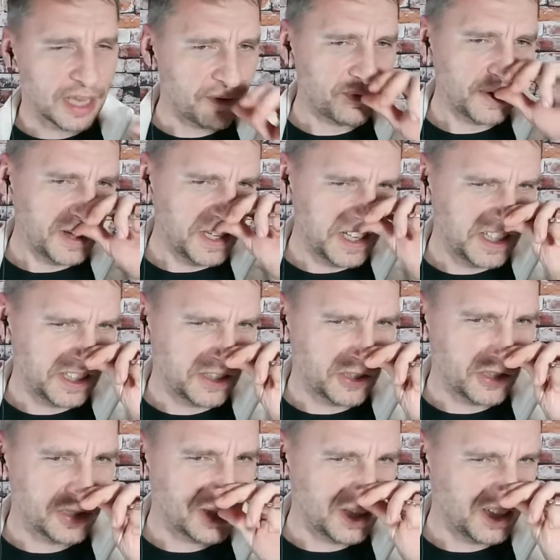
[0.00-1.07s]
Every year
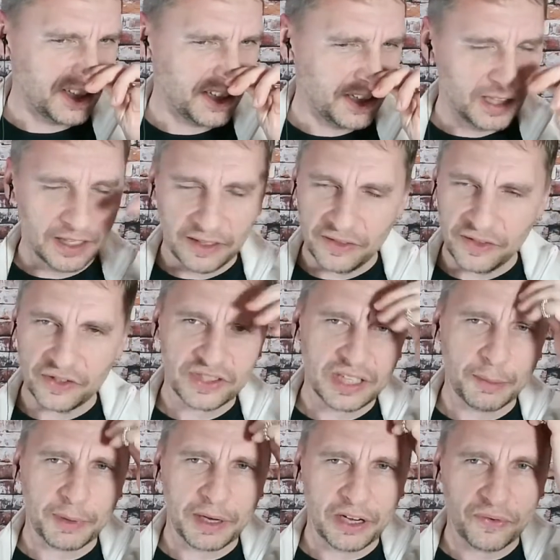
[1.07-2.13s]
there's
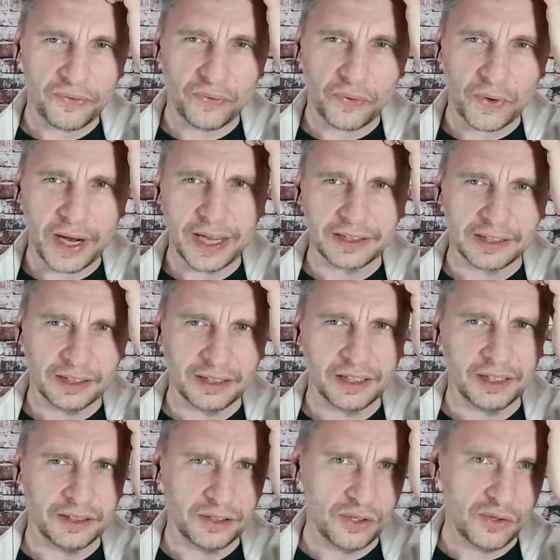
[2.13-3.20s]
some kind of fright, and
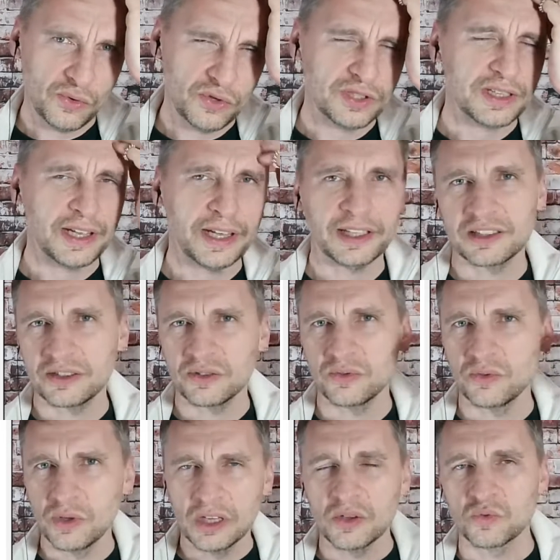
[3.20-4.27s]
the news likes
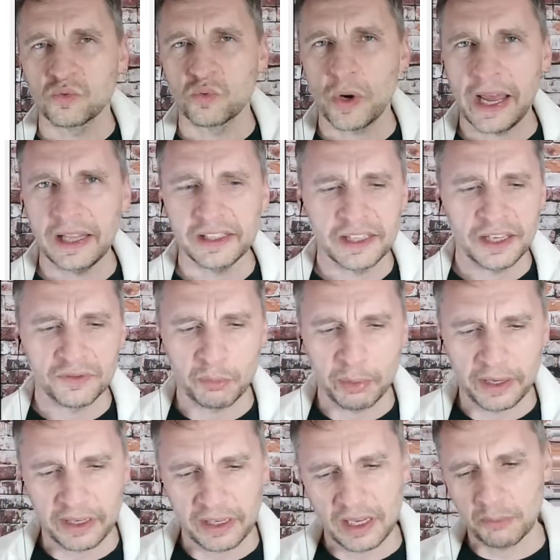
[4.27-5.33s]
to rally
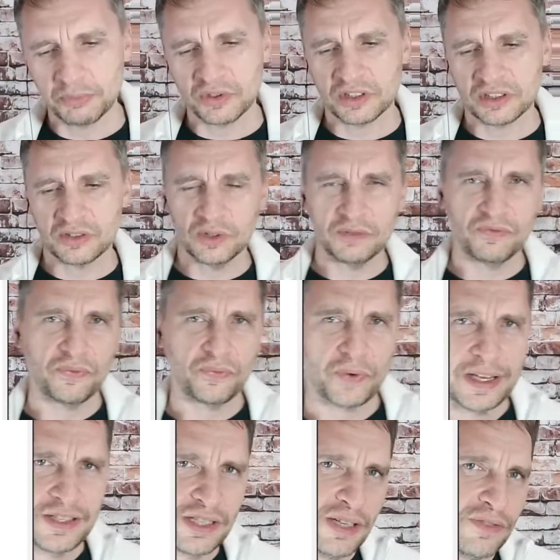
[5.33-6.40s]
everybody up, just to
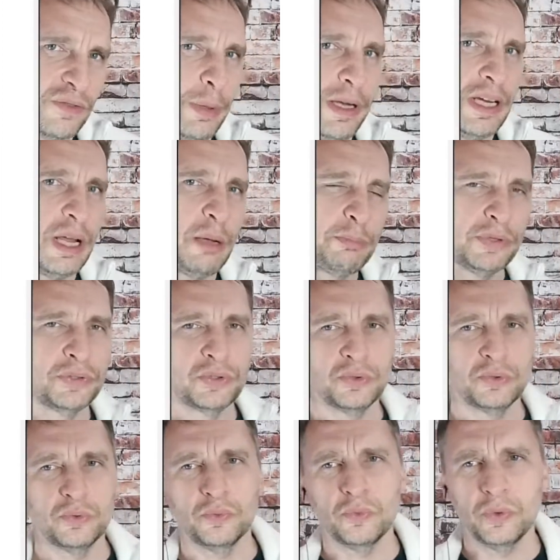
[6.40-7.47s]
frenzy everybody up into
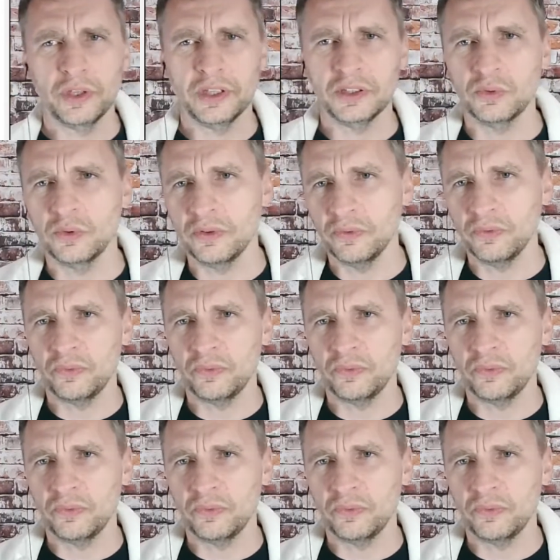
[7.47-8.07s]
the